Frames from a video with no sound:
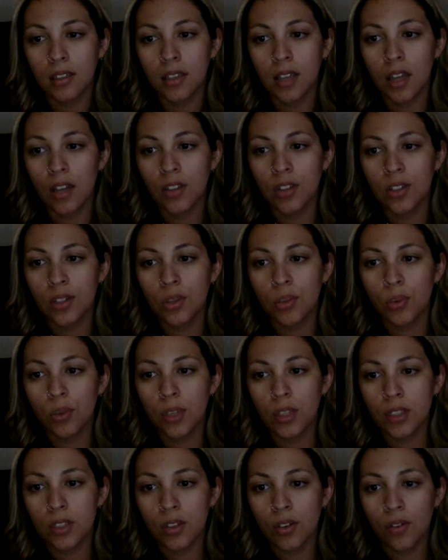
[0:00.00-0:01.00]
How's your
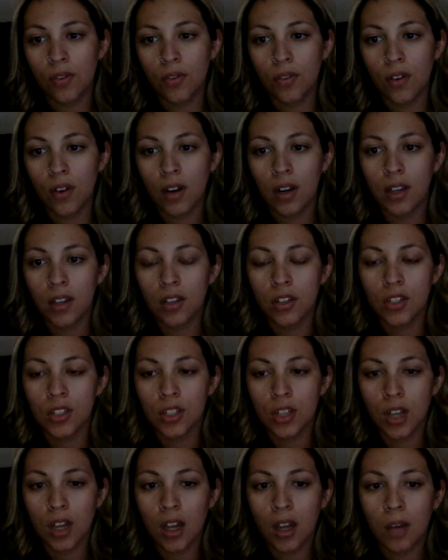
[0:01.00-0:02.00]
week so far at your
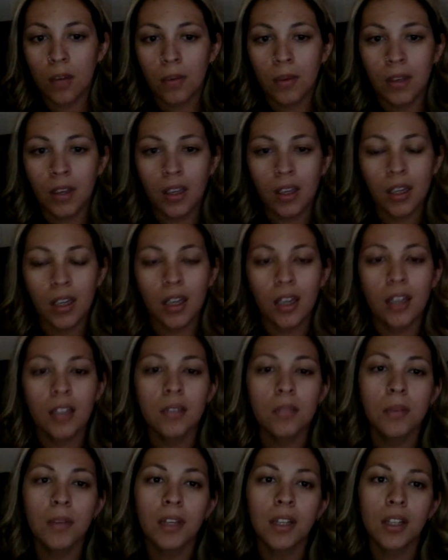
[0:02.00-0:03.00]
job?
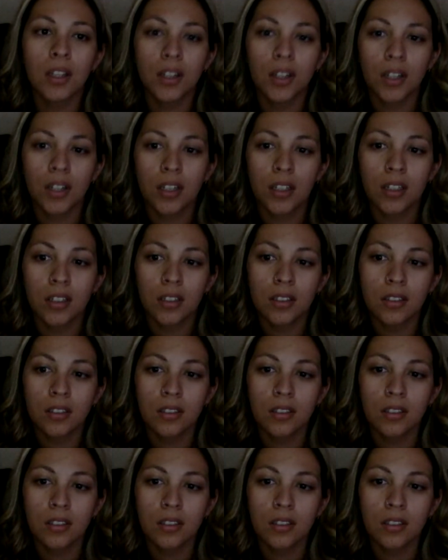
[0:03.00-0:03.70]
It's been good.